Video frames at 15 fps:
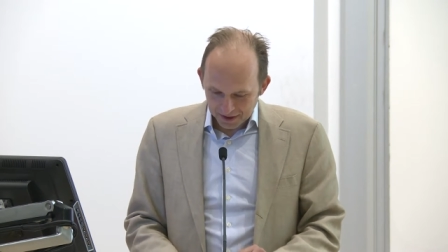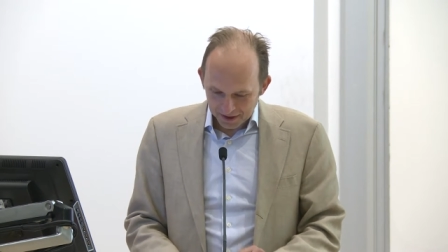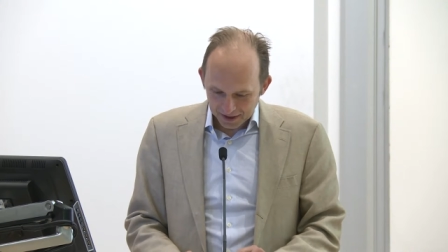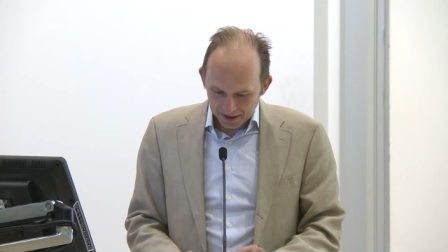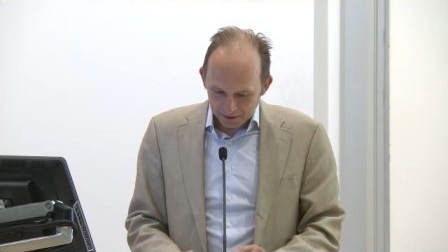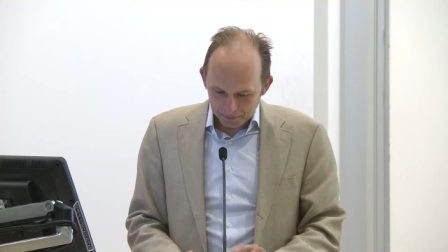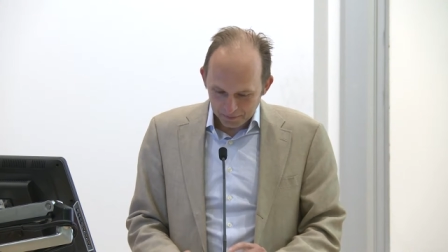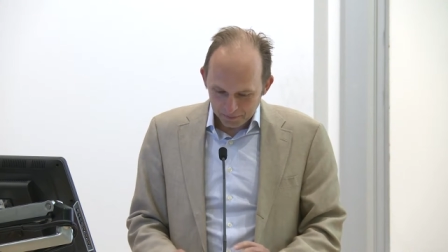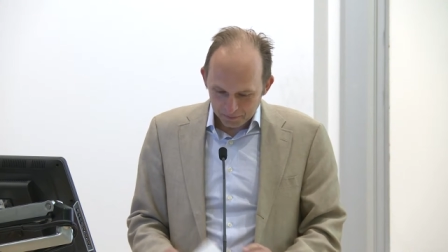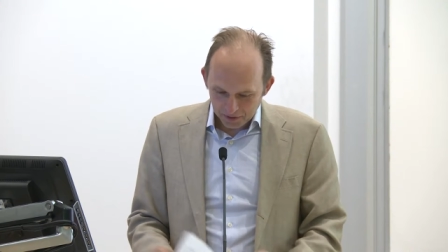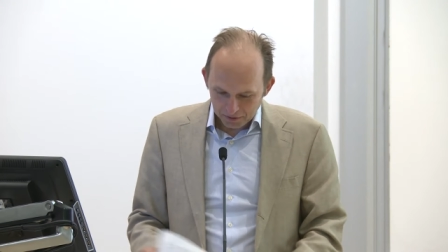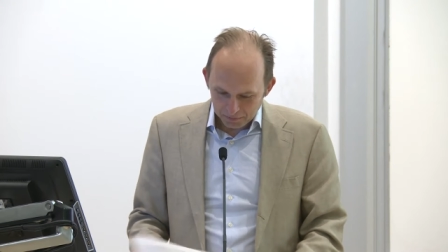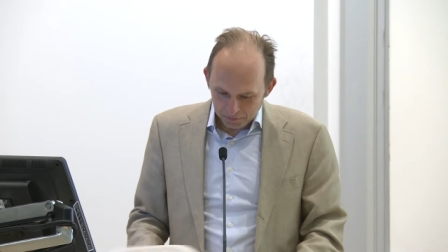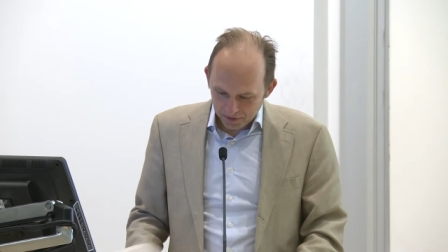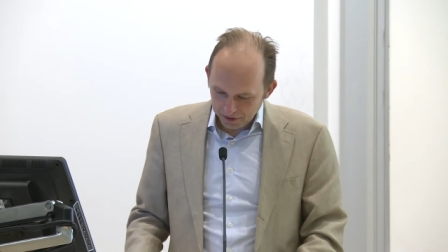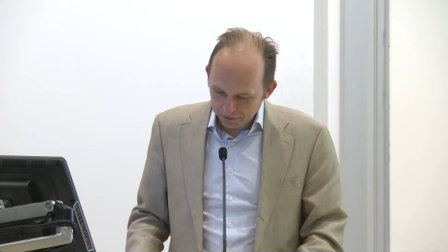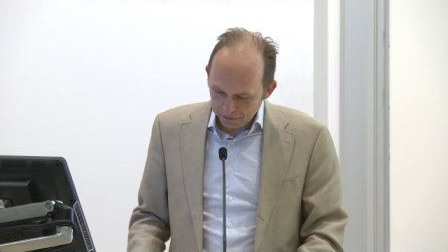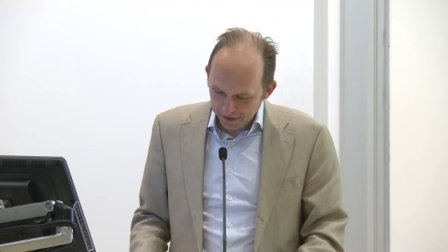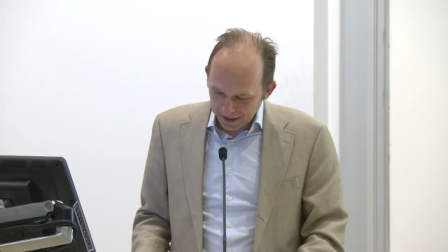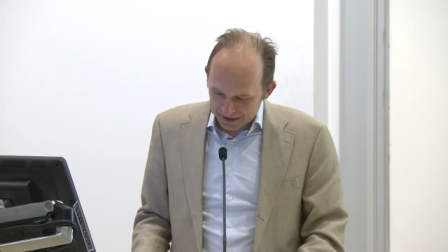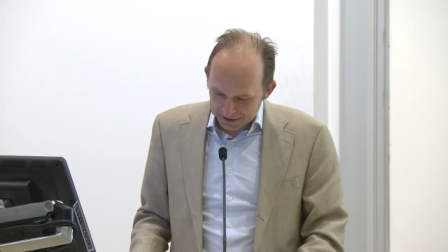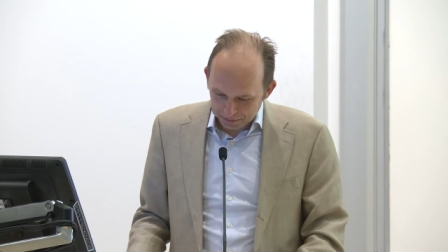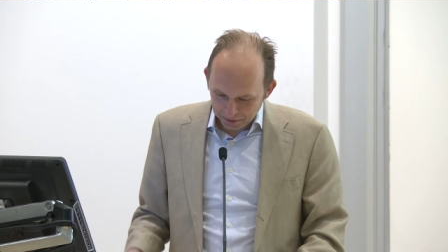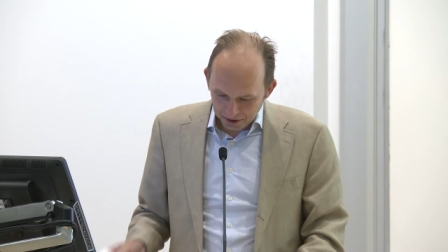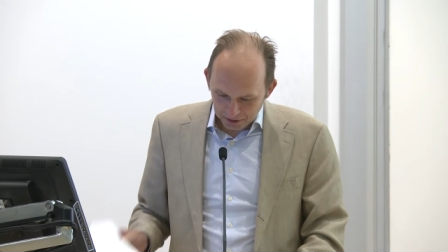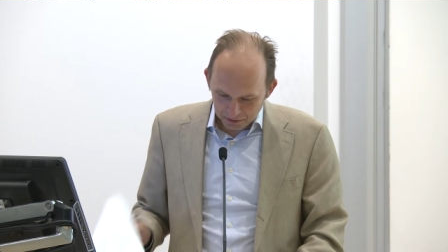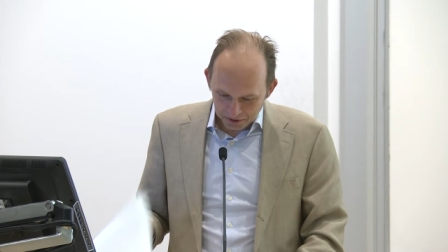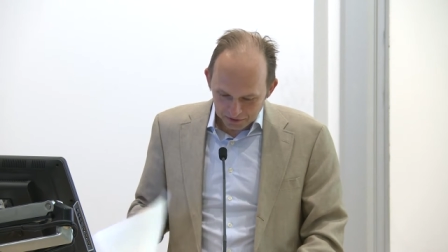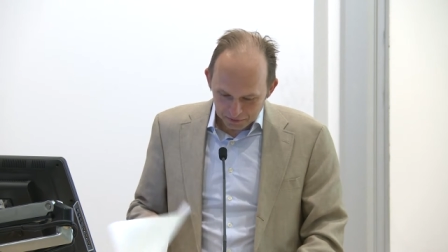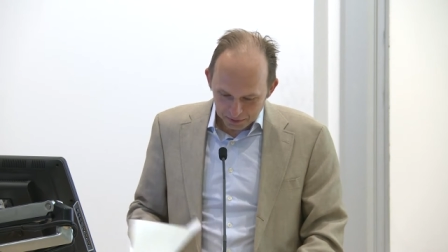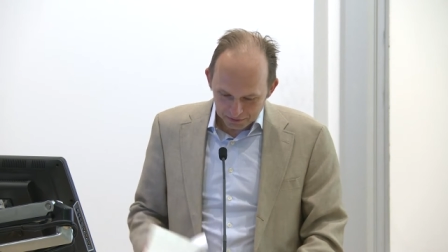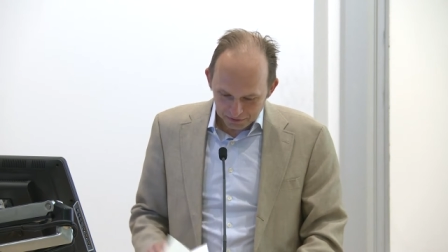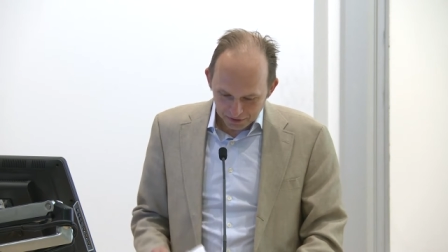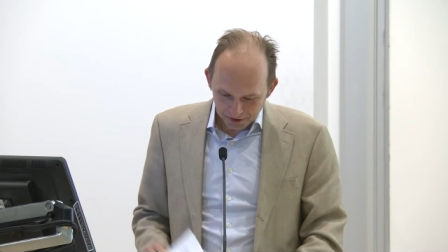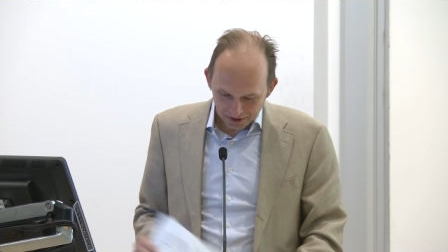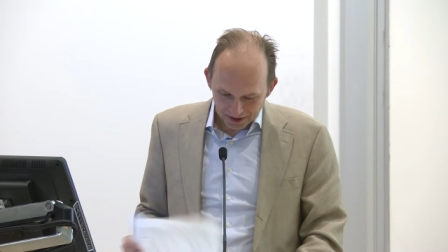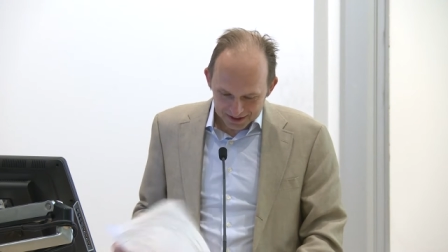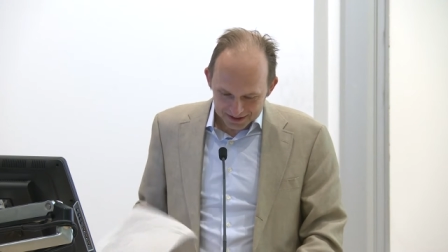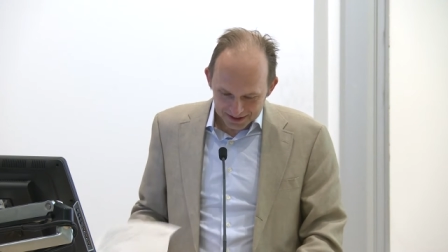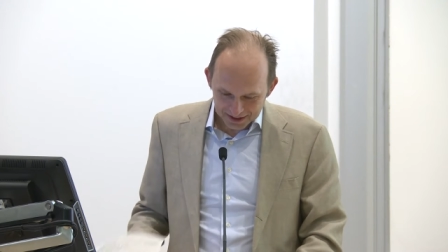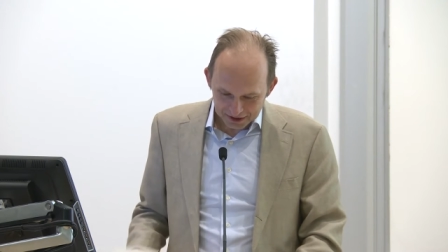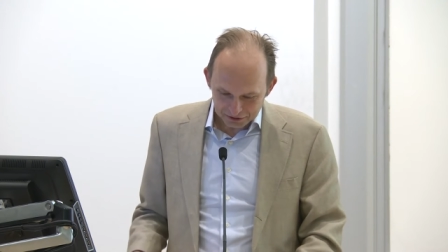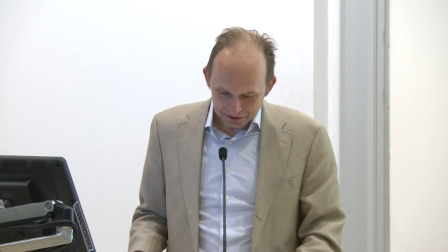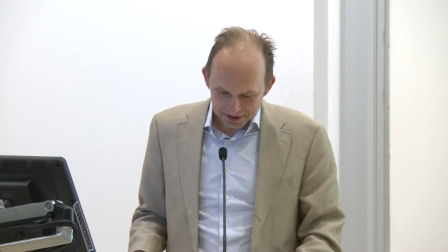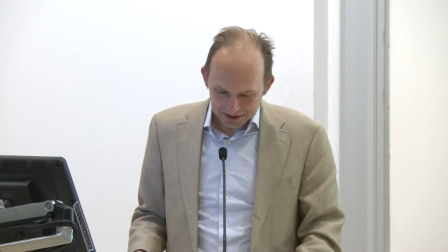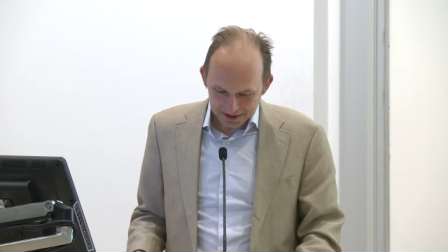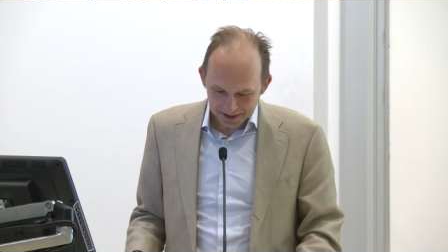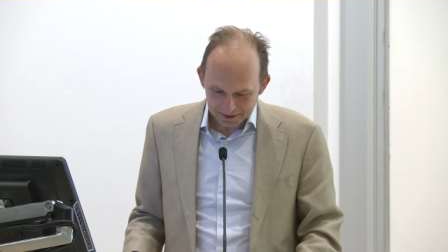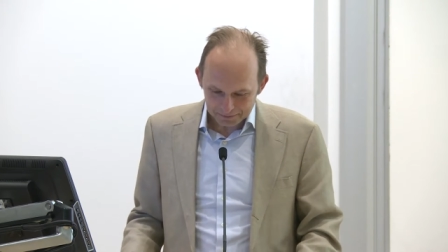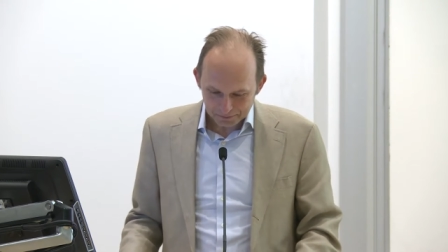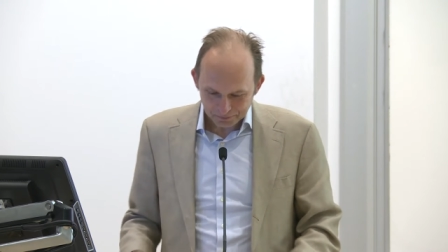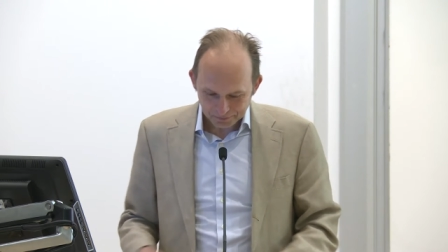um, a, a, fastball would have been far less interesting.